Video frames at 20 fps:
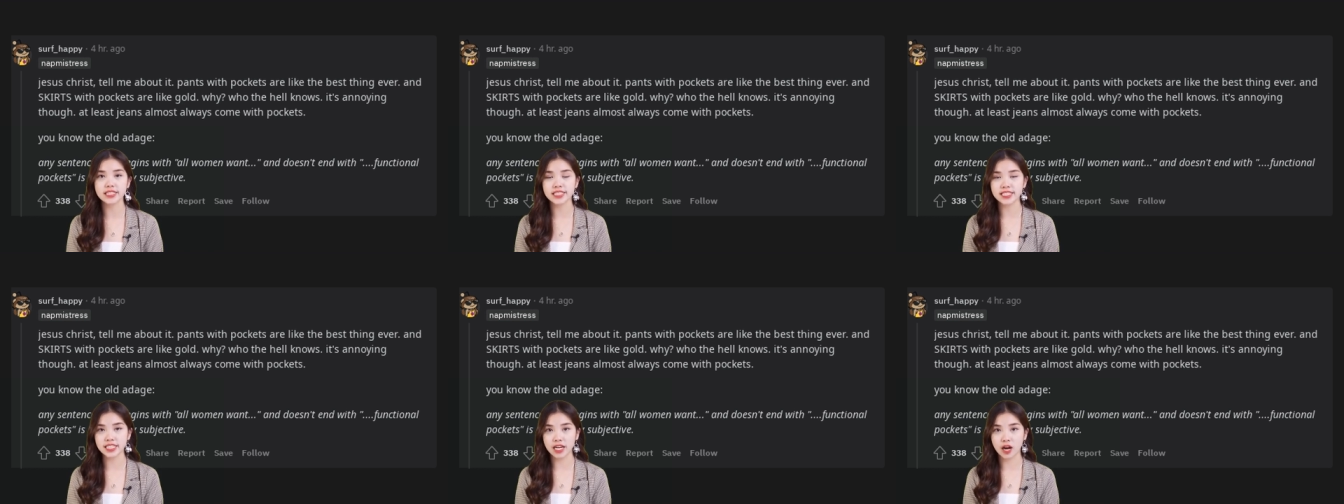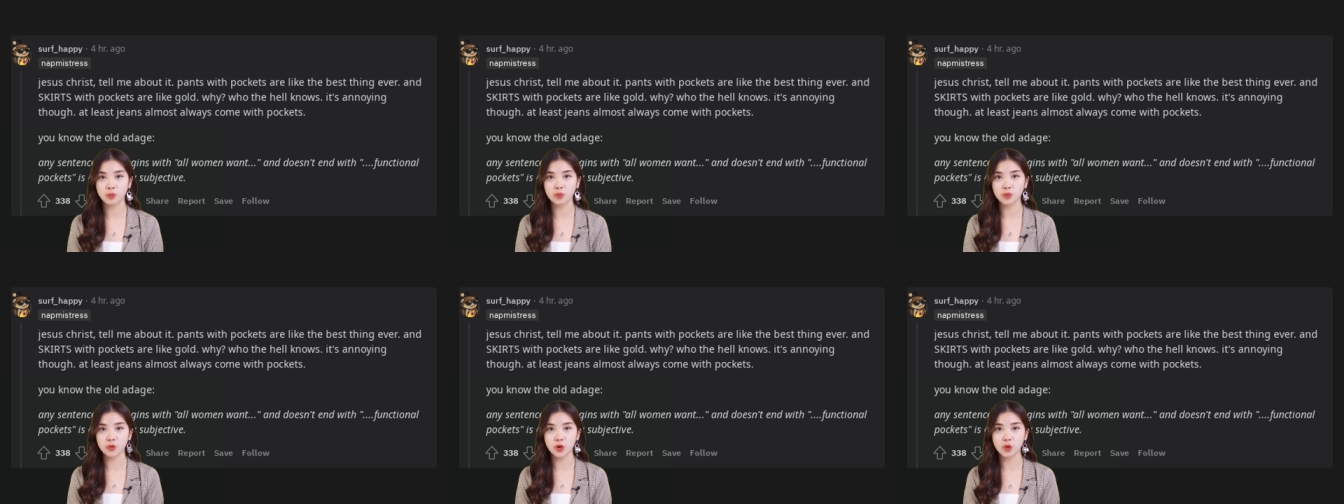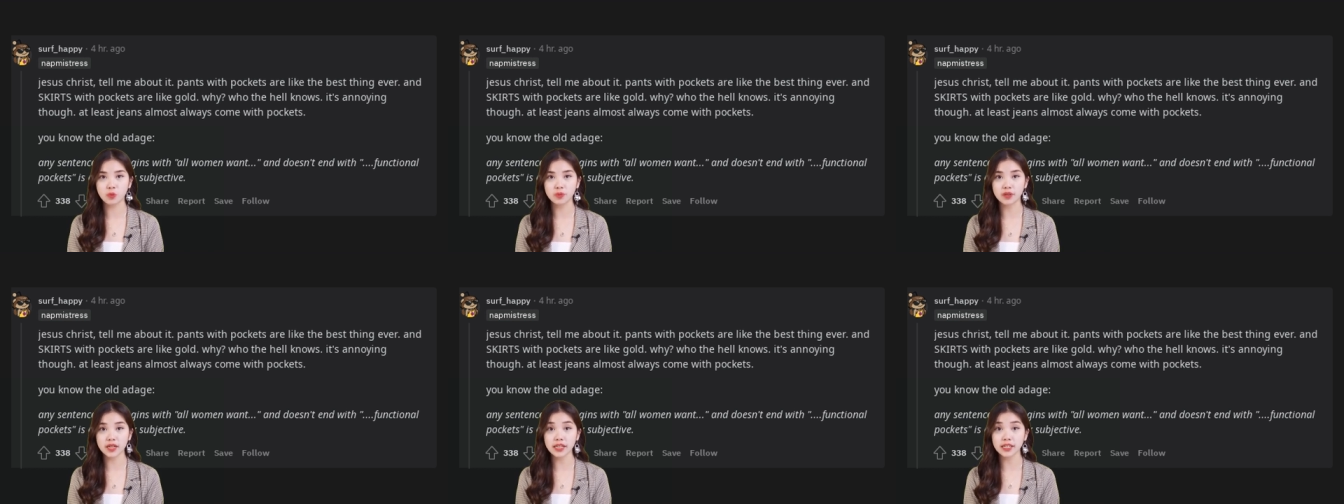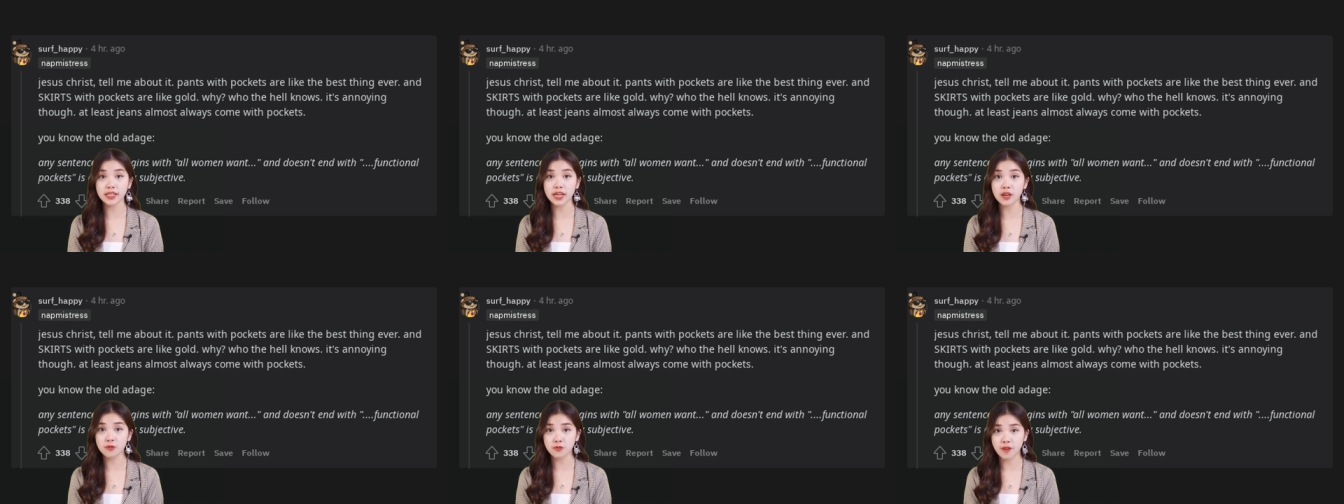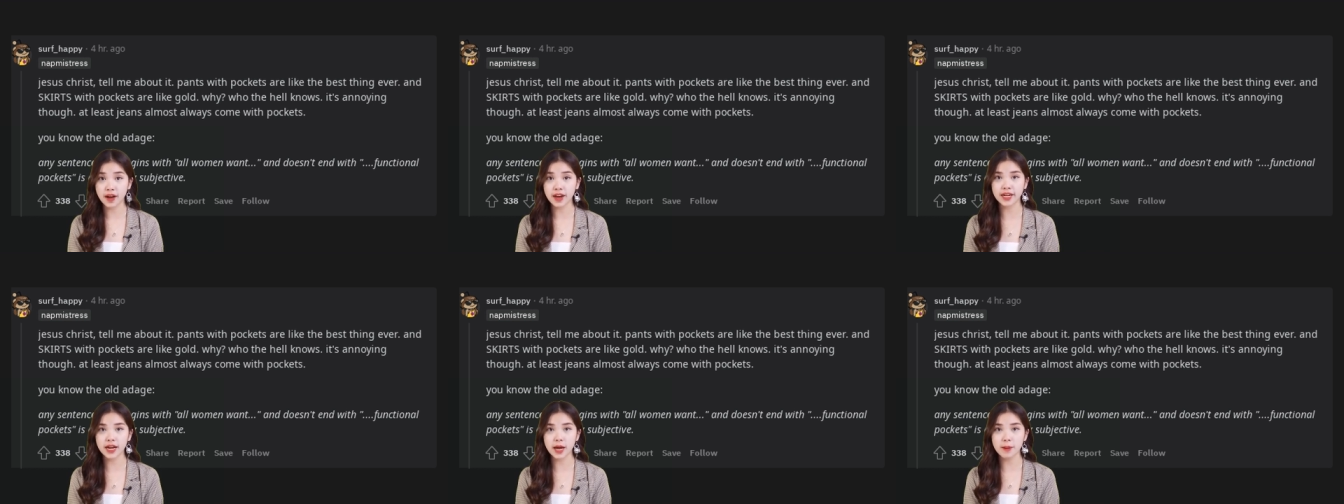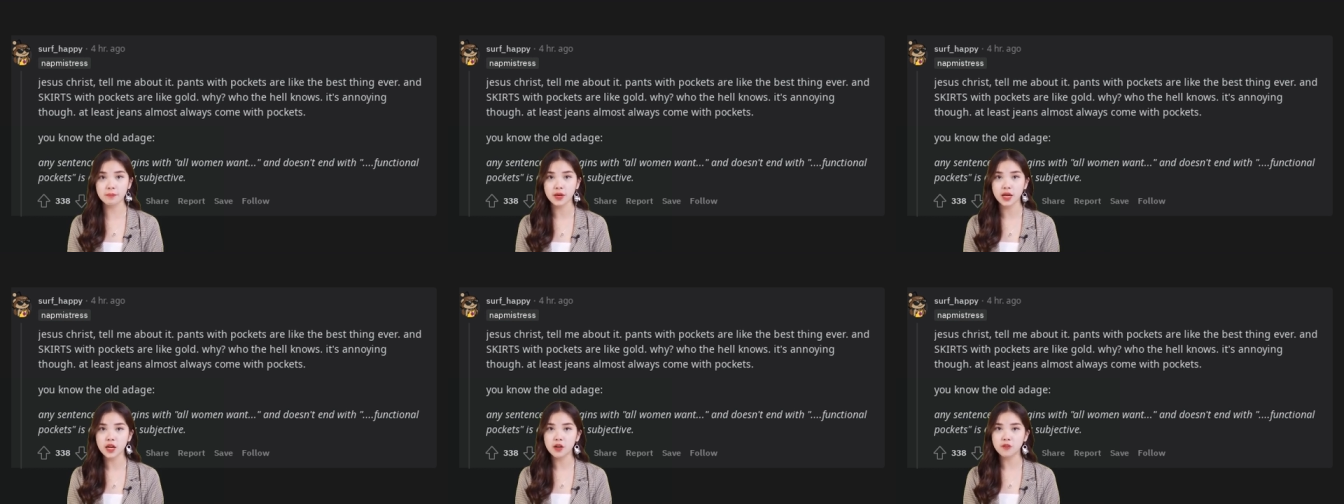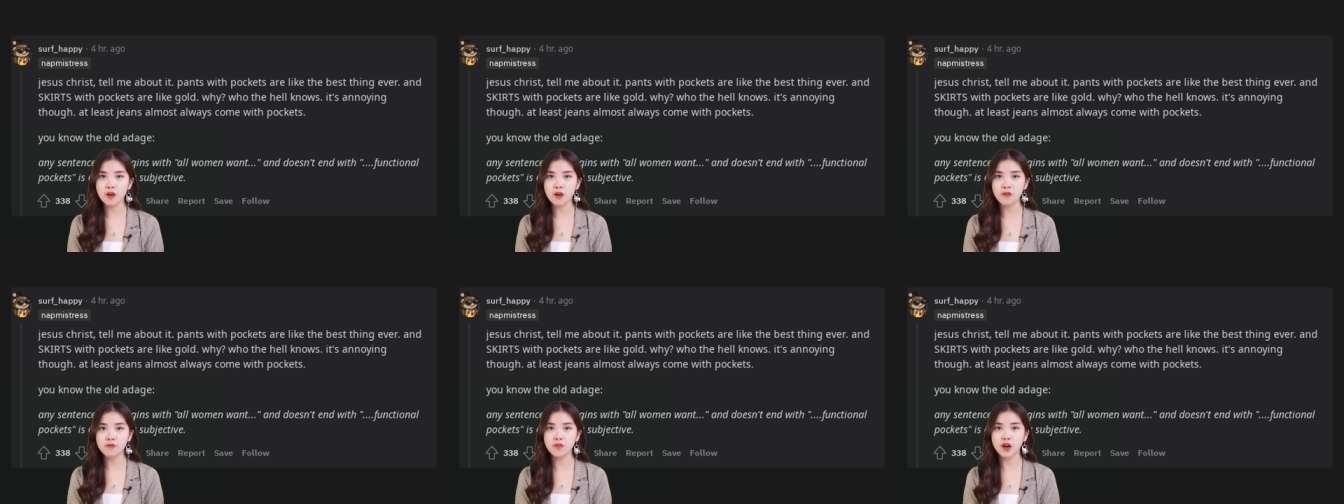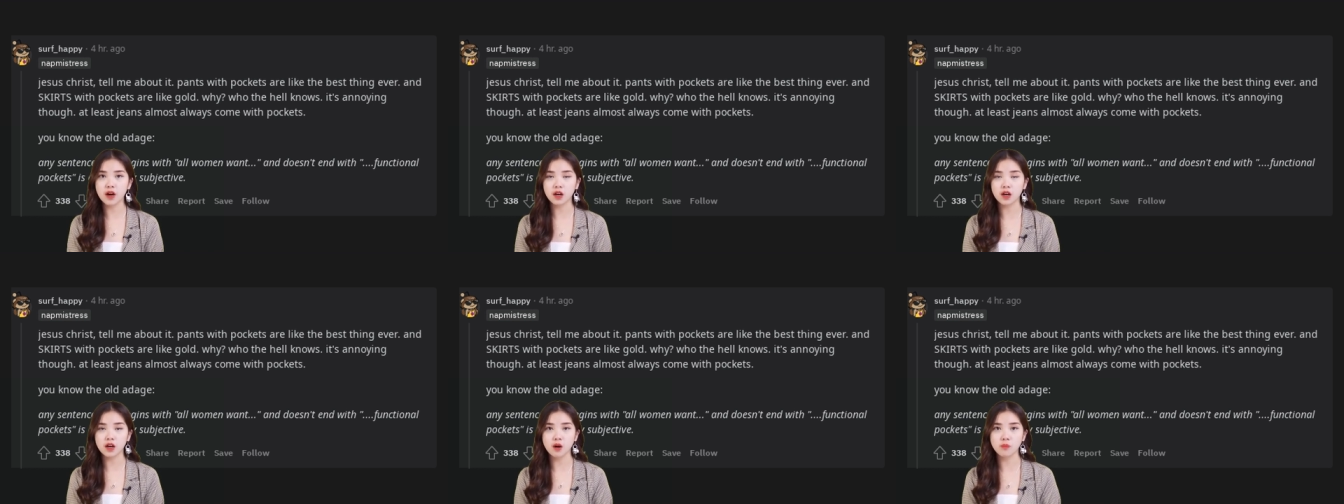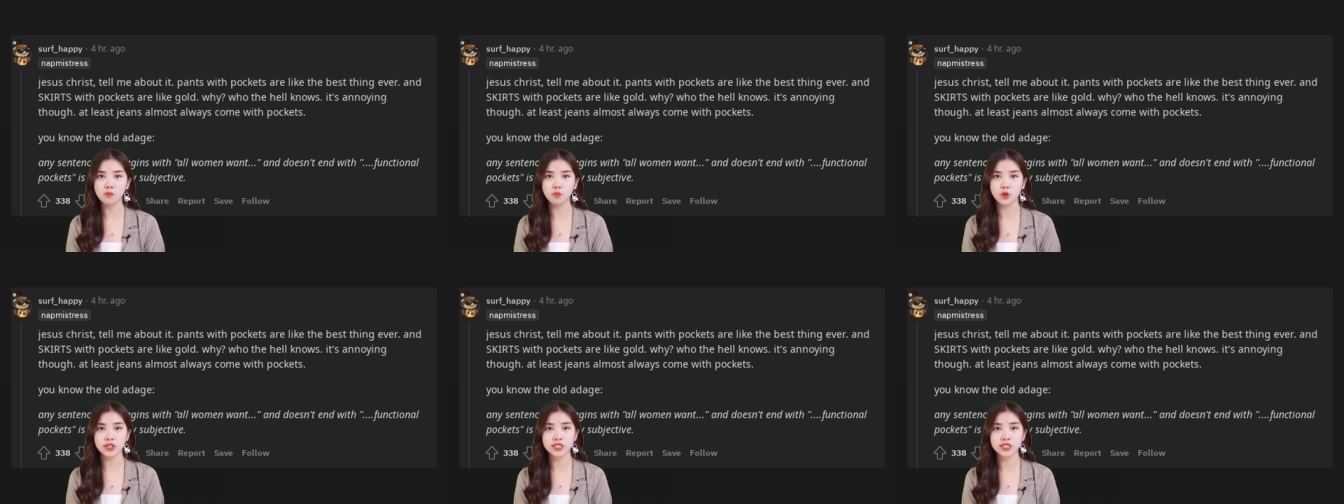And skirts with pockets are like gold.